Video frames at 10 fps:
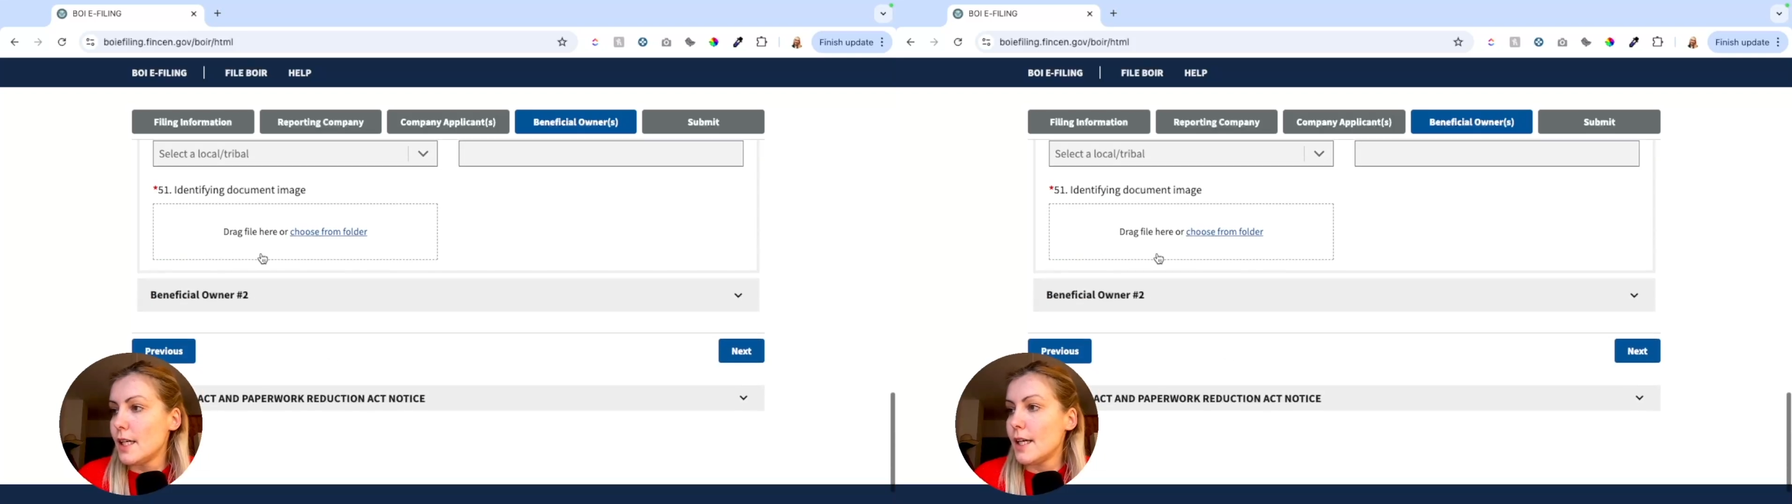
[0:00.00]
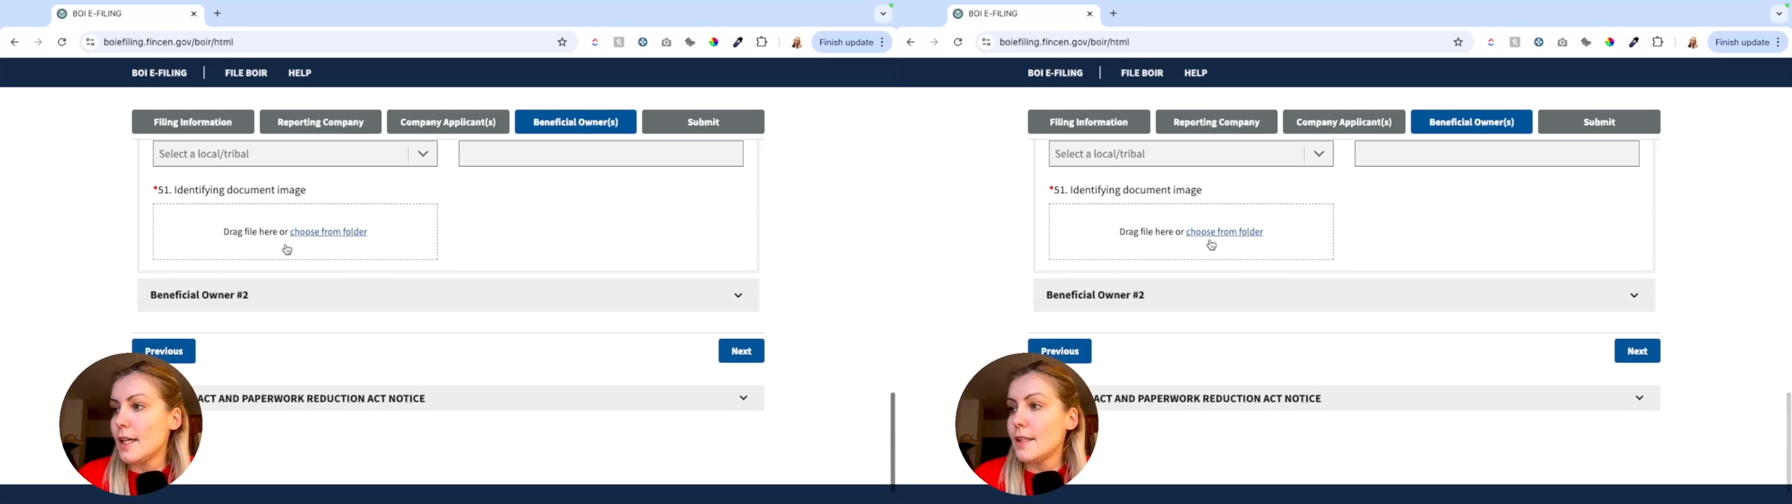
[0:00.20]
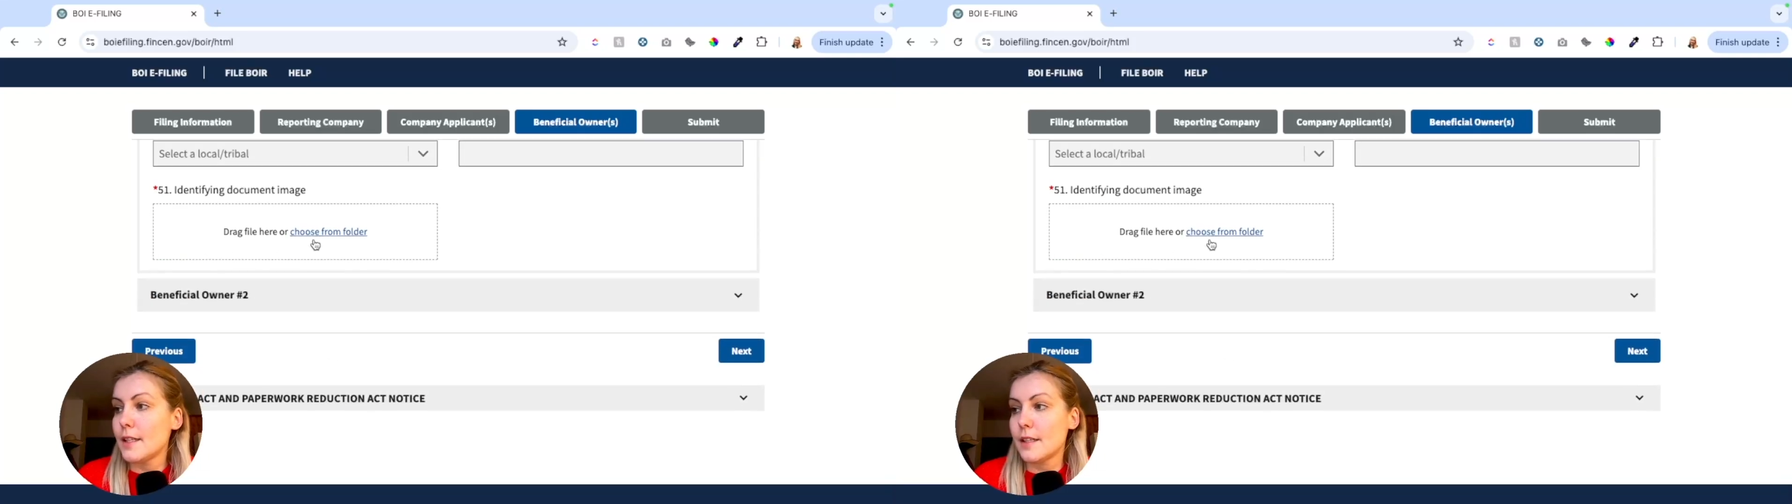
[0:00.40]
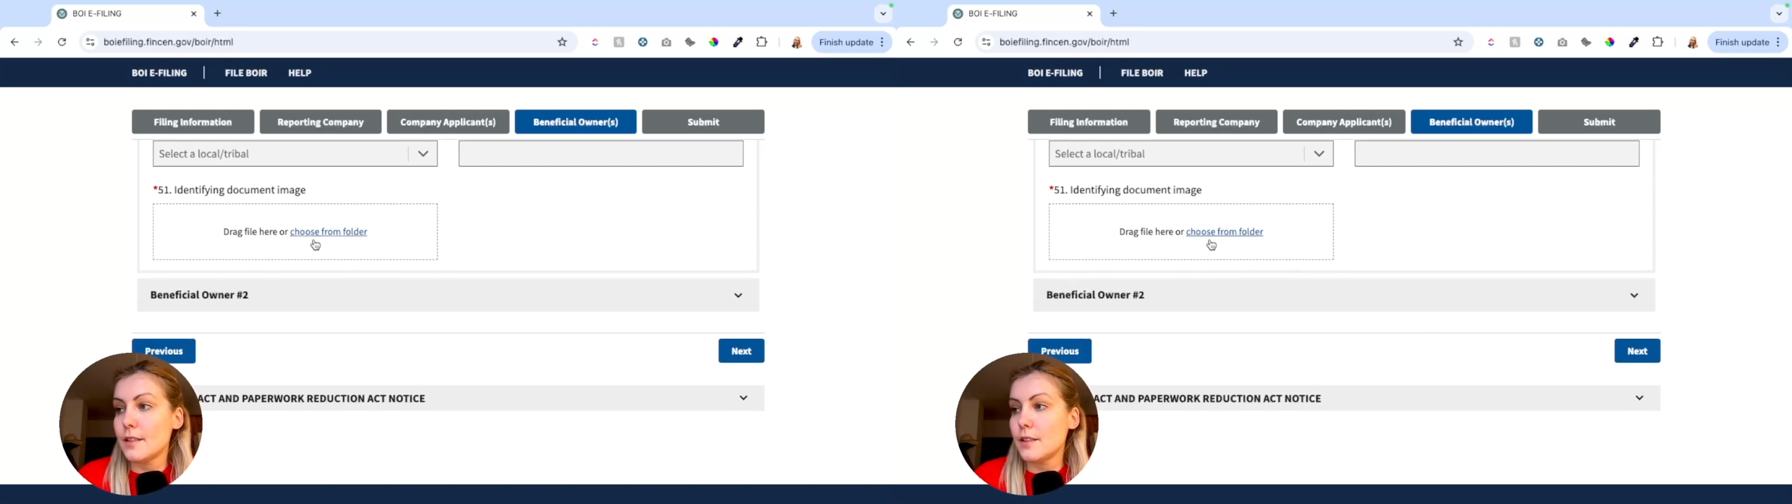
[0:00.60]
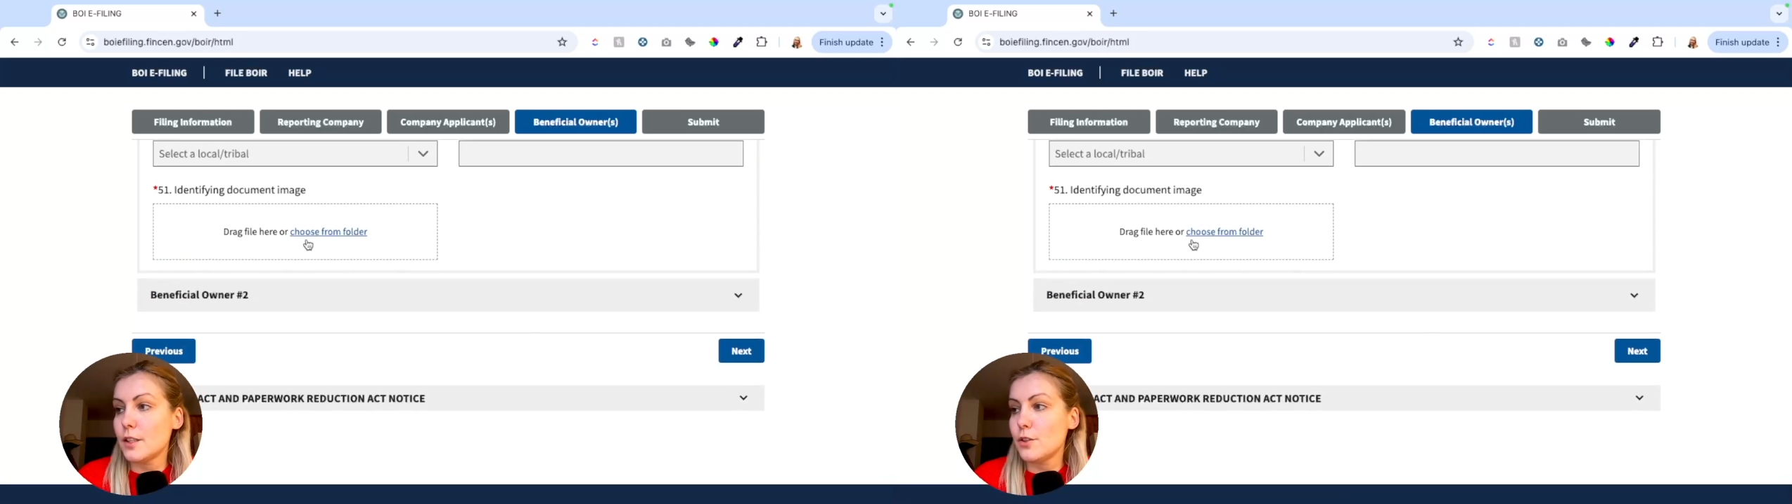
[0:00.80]
And
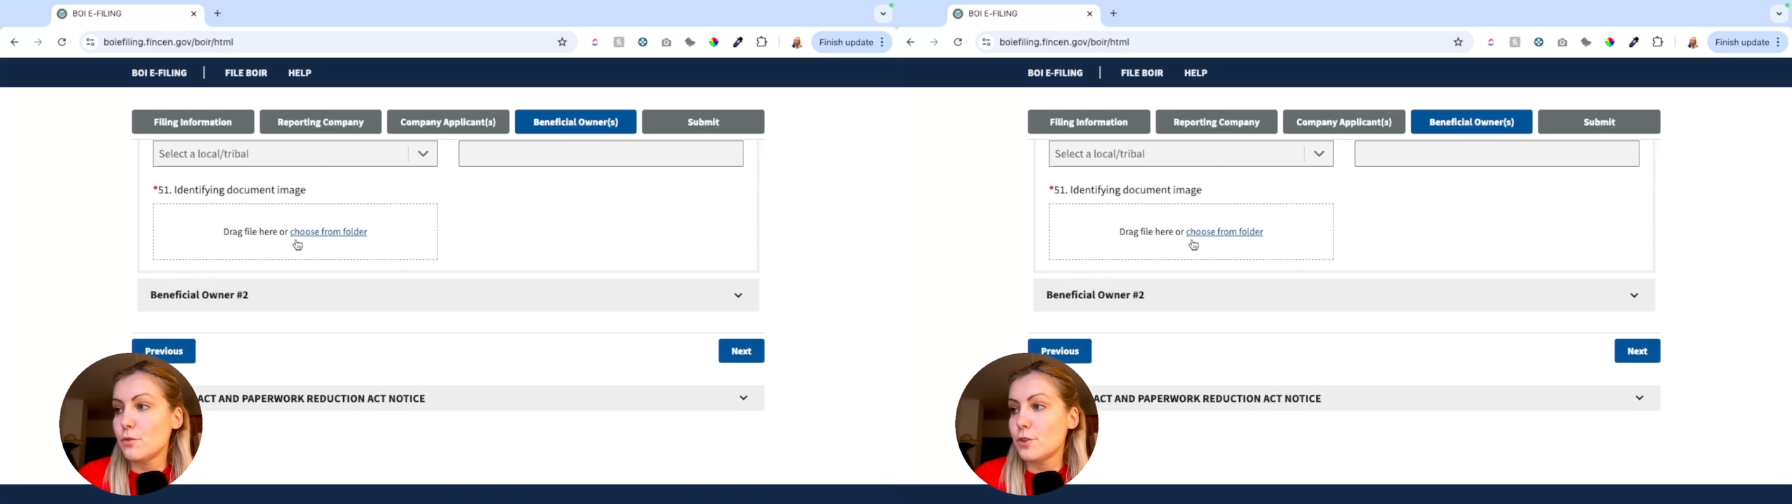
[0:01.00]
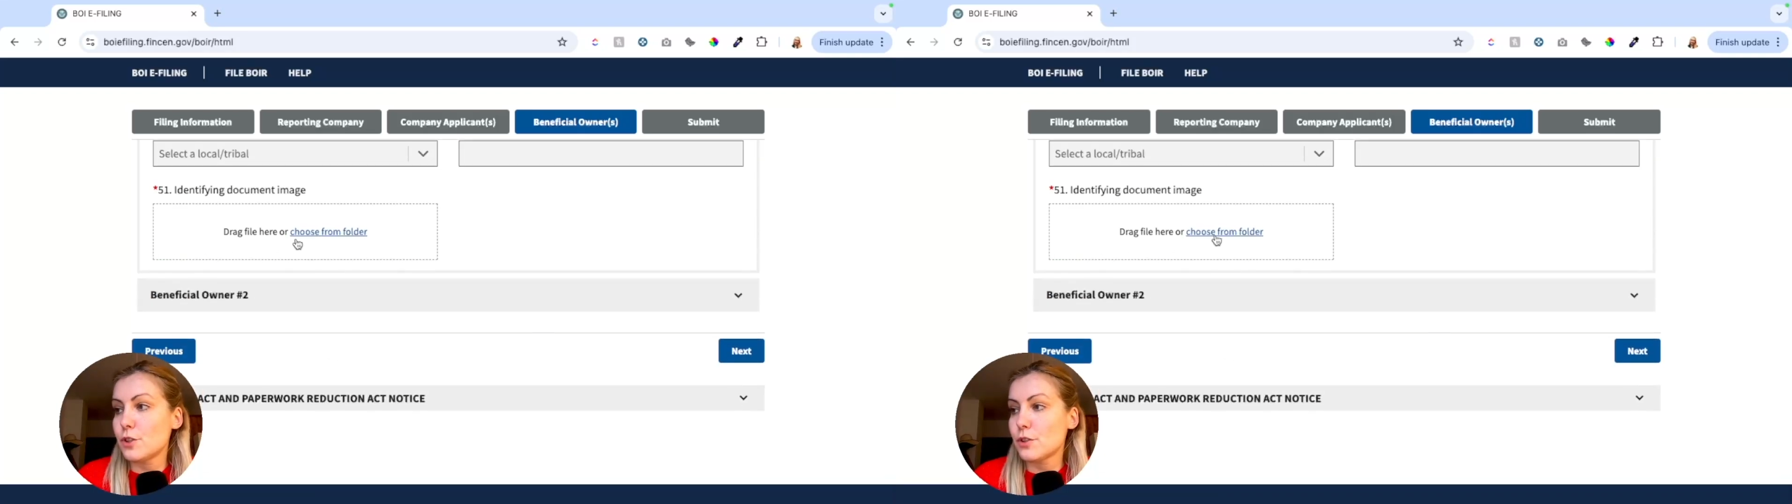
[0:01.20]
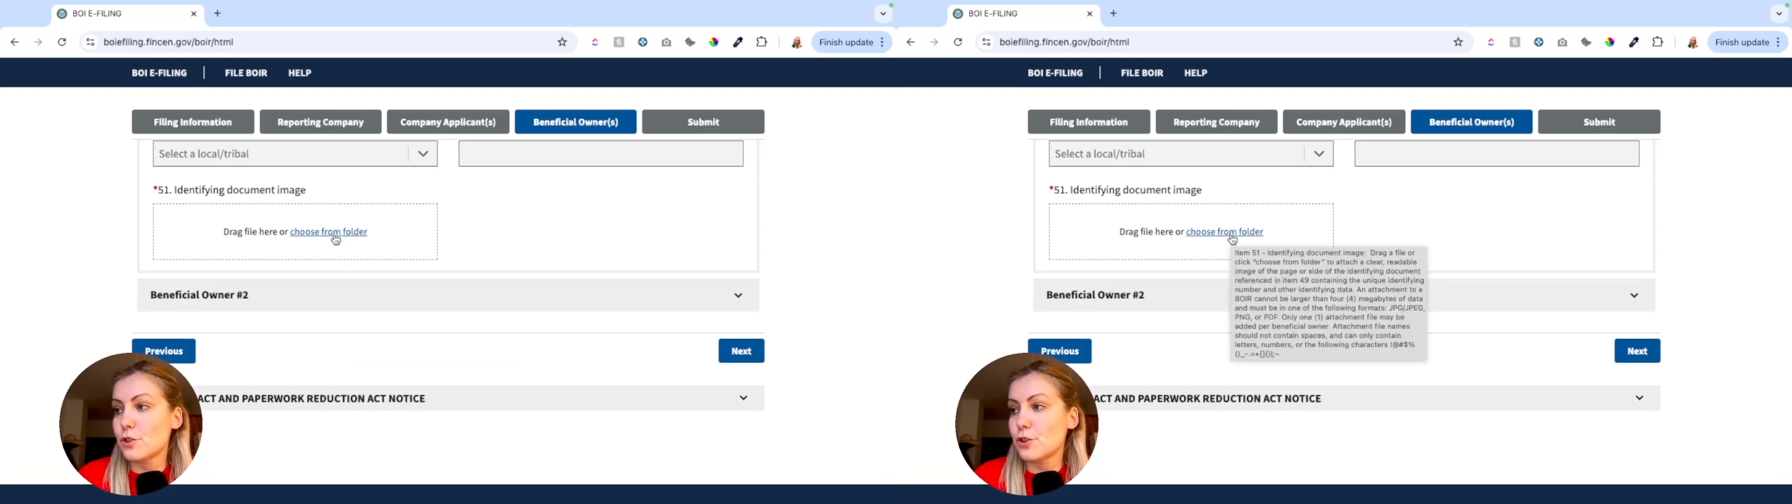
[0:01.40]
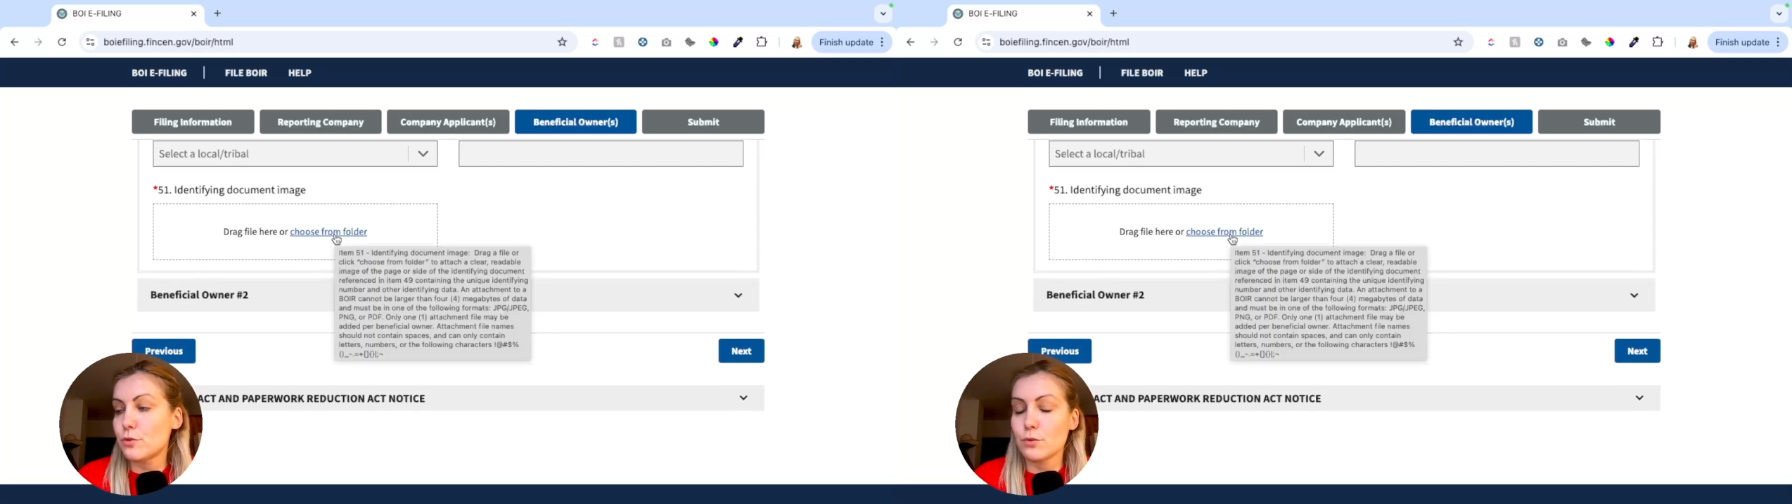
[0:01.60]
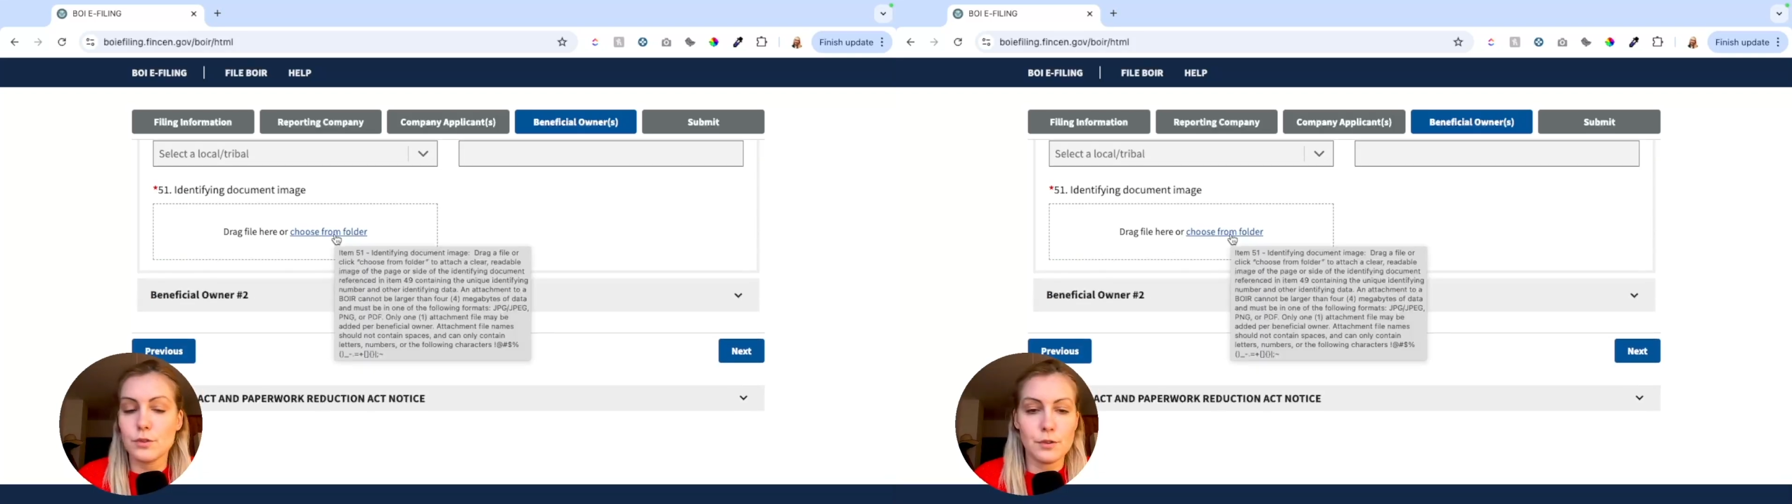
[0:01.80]
then you just
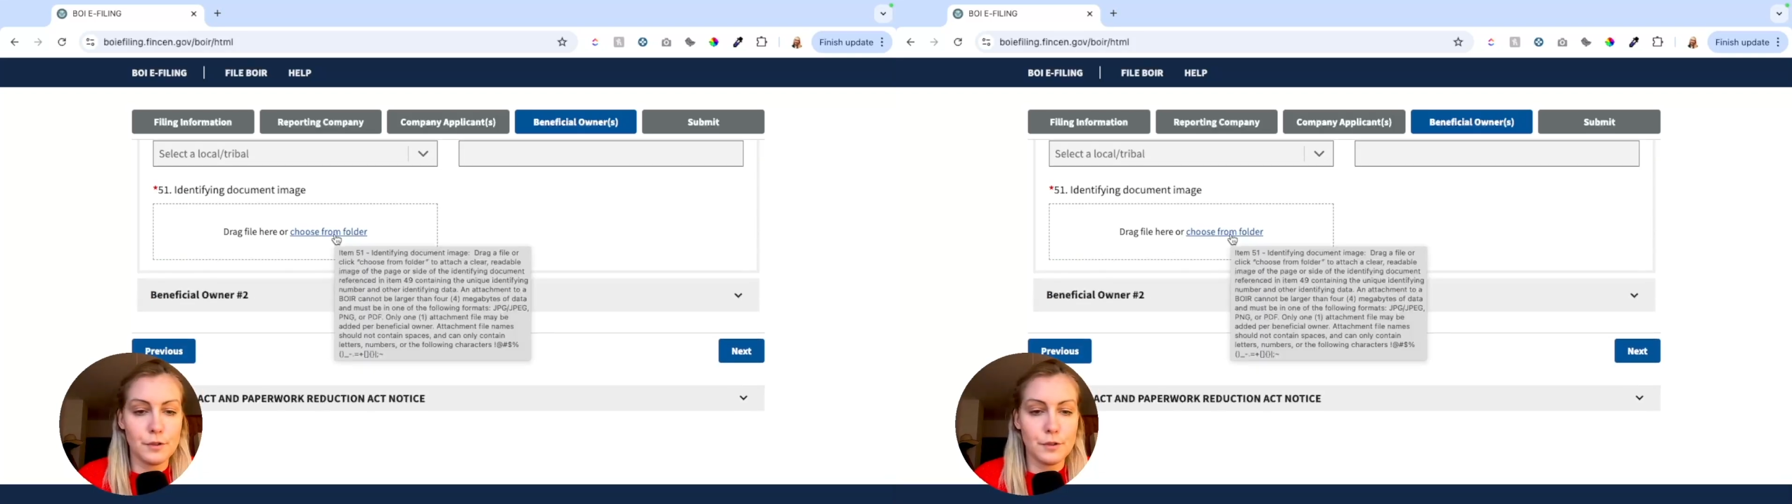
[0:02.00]
choose